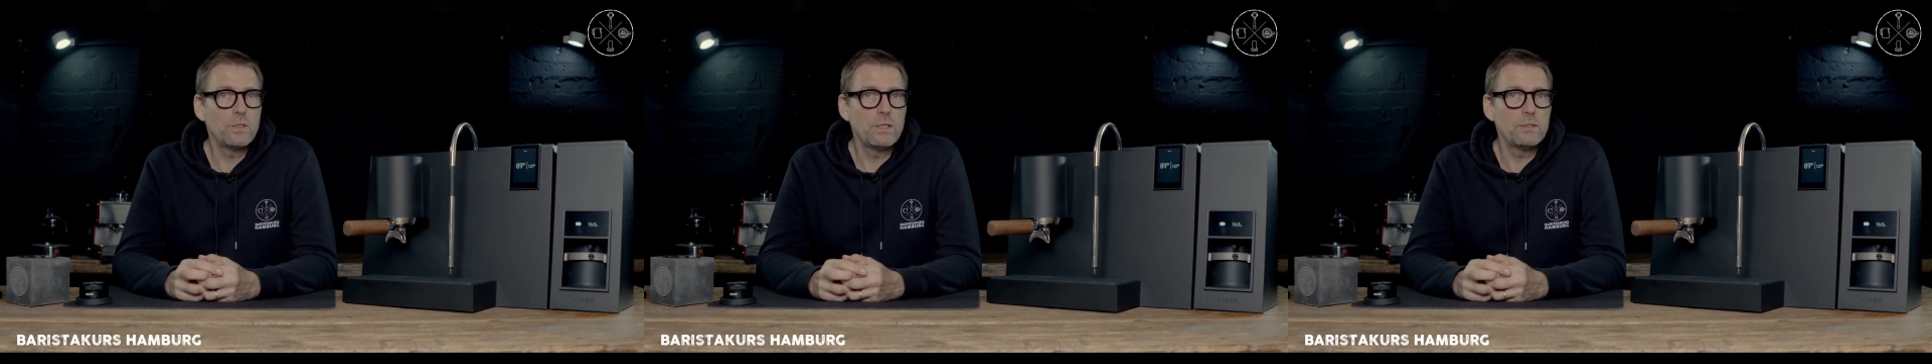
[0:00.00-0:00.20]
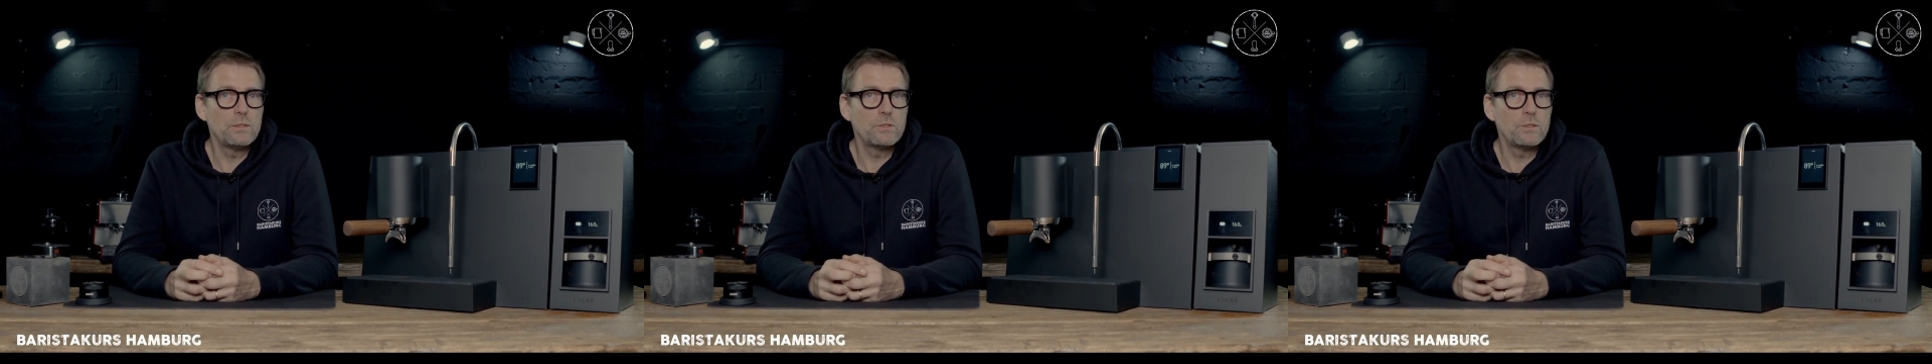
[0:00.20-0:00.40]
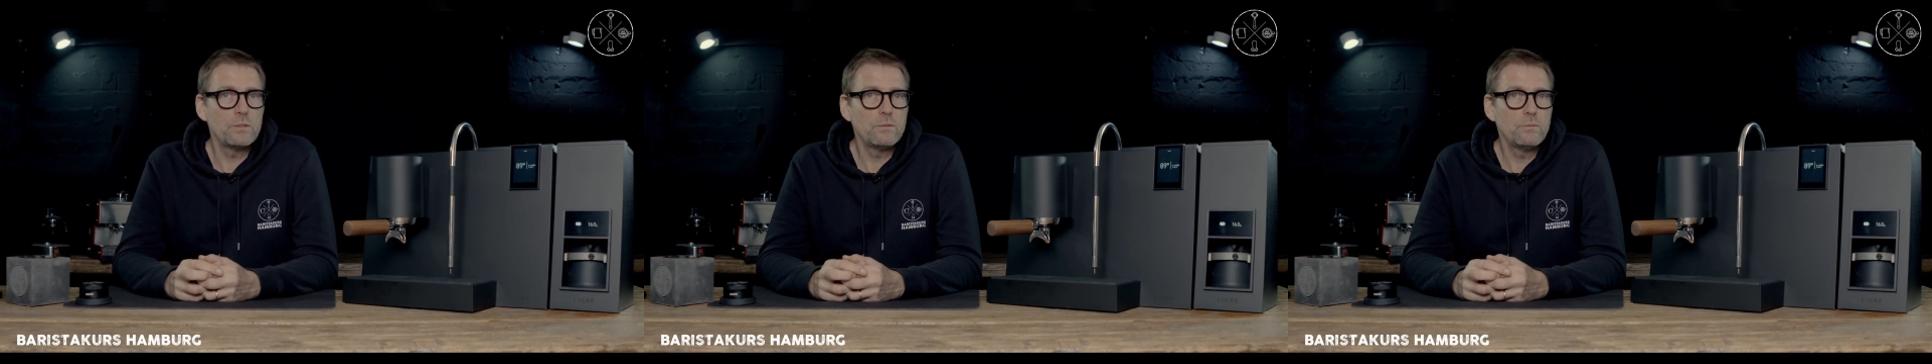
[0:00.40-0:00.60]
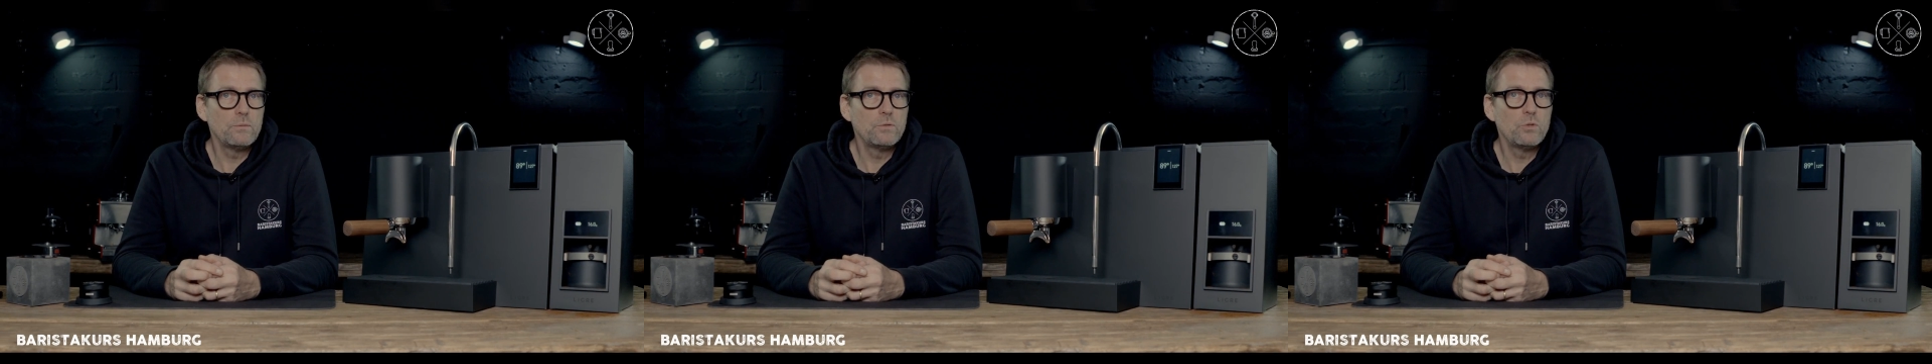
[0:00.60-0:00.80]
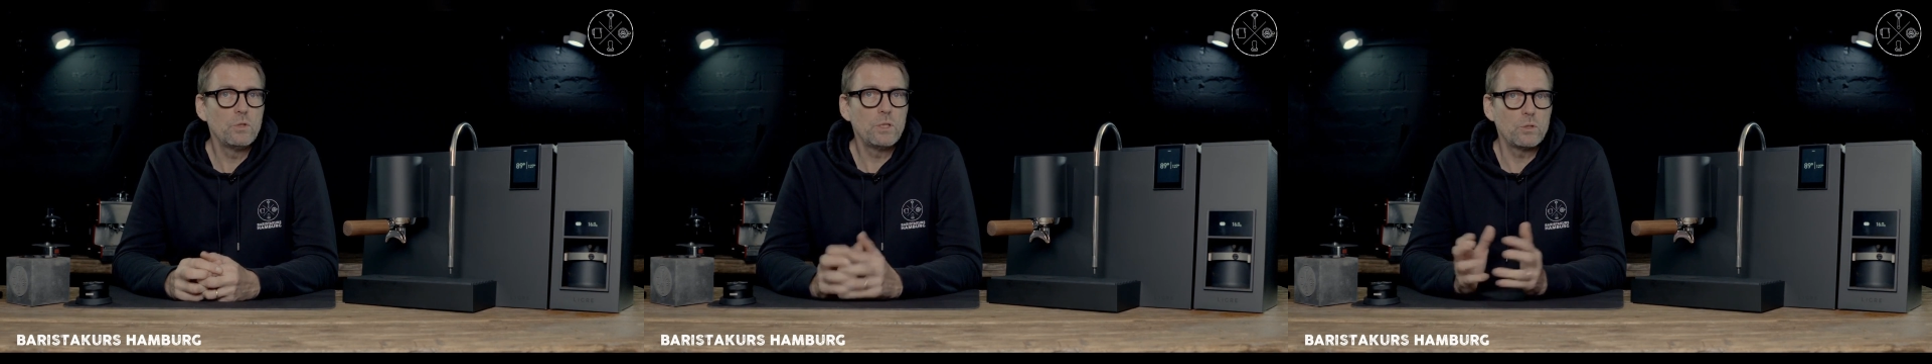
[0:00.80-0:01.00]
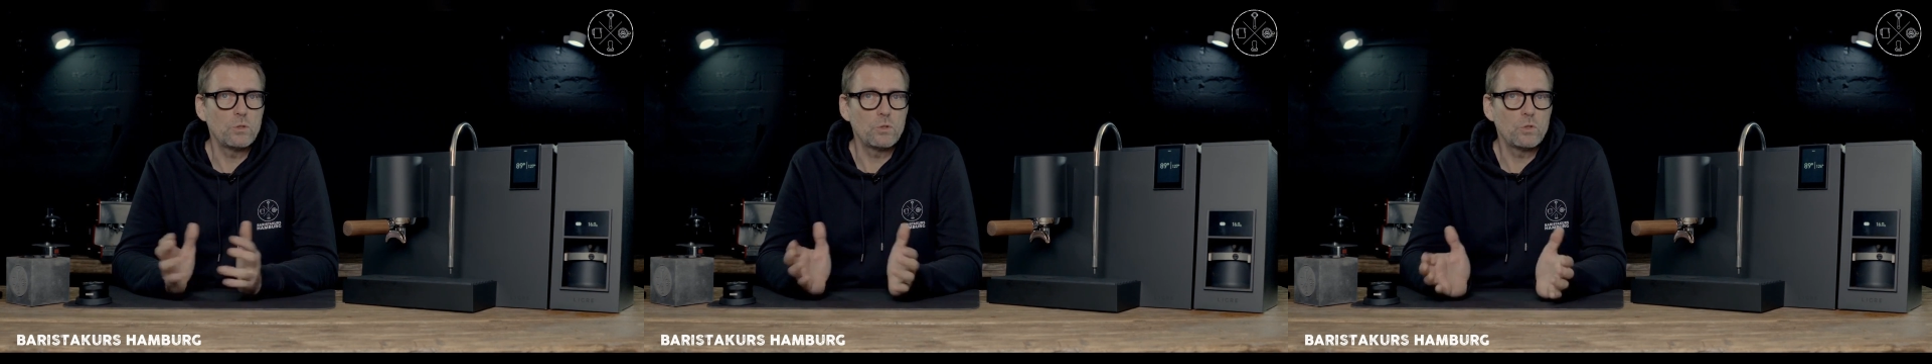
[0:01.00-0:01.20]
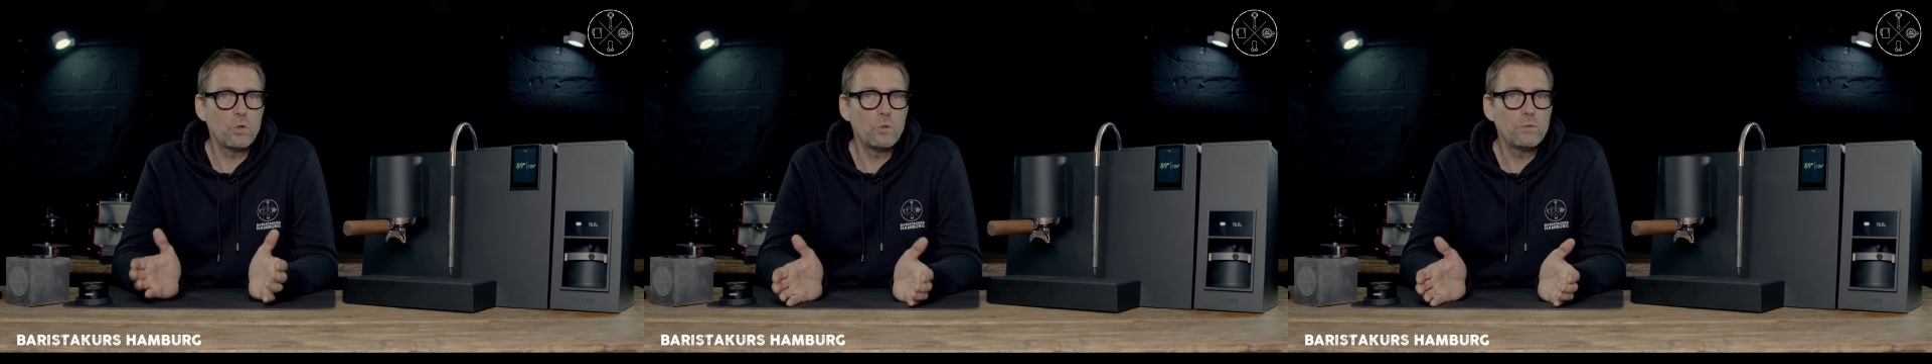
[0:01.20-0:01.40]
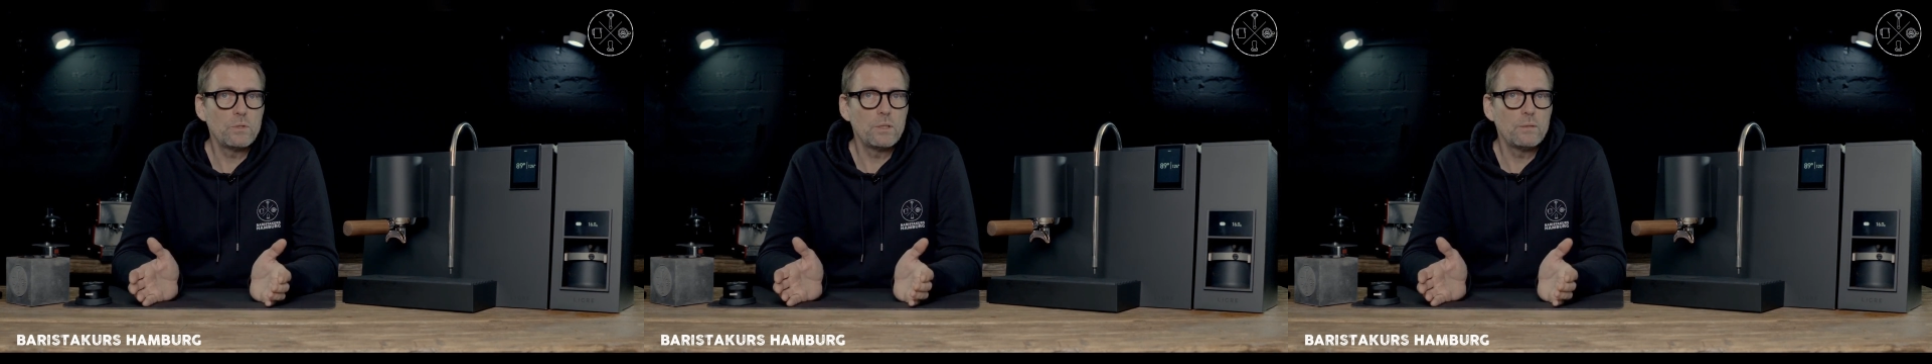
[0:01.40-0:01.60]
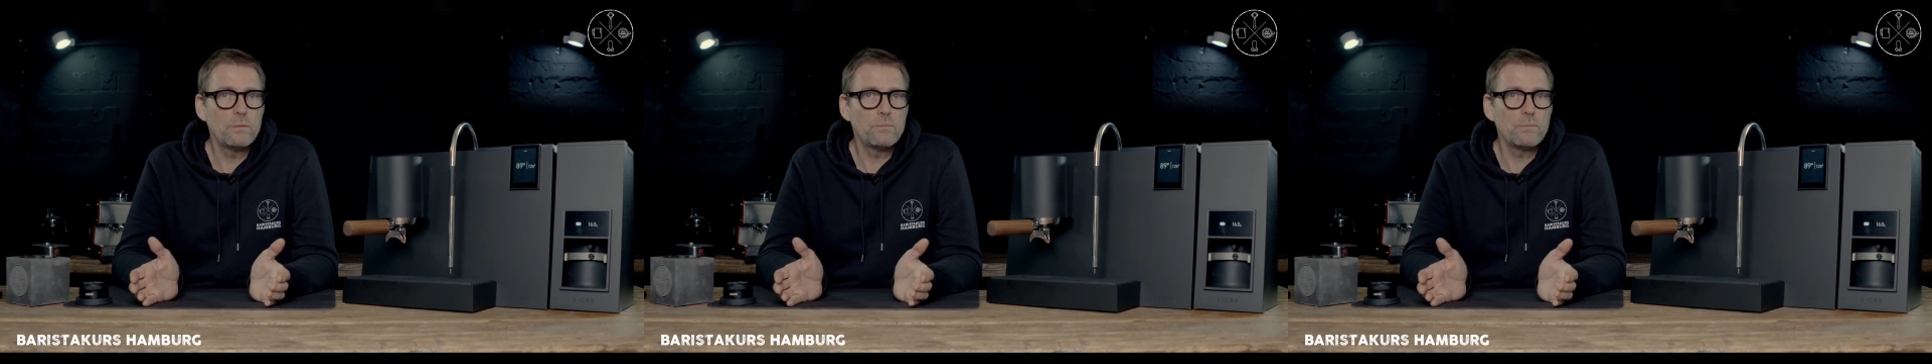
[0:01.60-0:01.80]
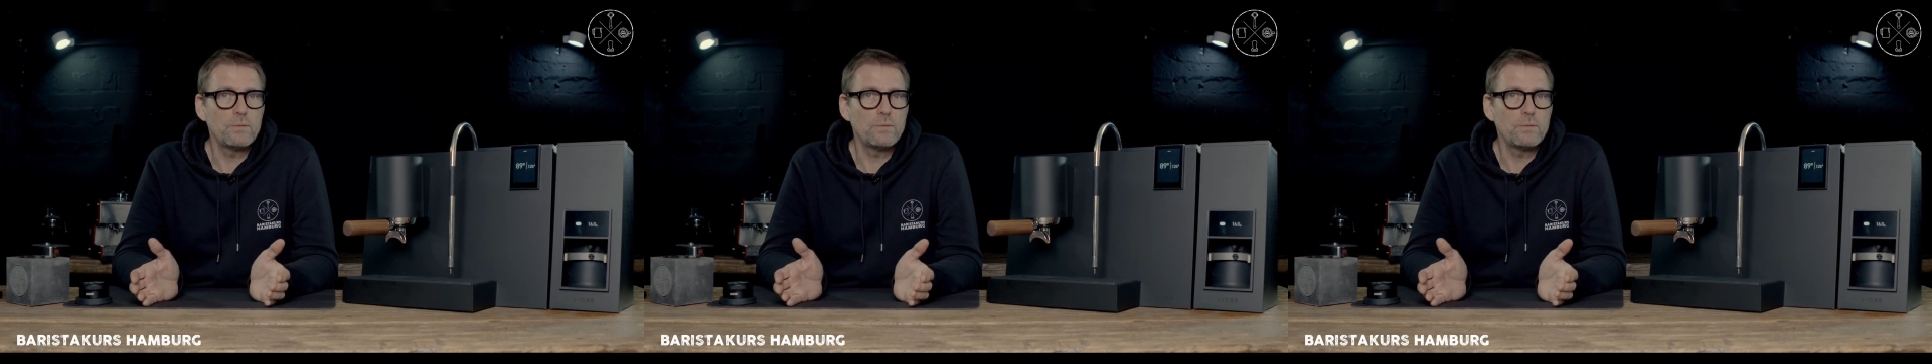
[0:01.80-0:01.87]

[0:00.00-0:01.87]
things, drink good coffee.